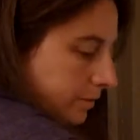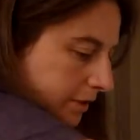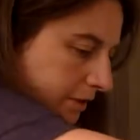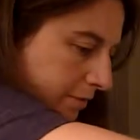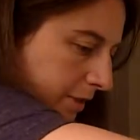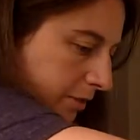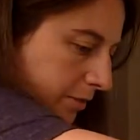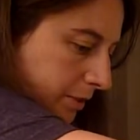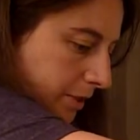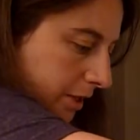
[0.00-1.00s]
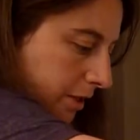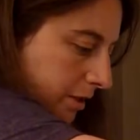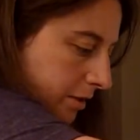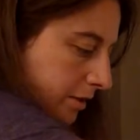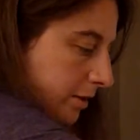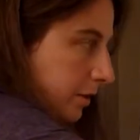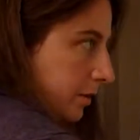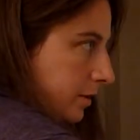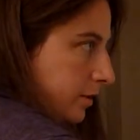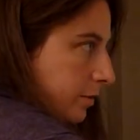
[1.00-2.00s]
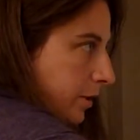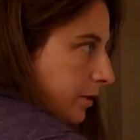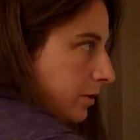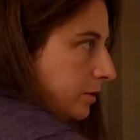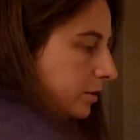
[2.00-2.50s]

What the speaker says: is it meter per second squared.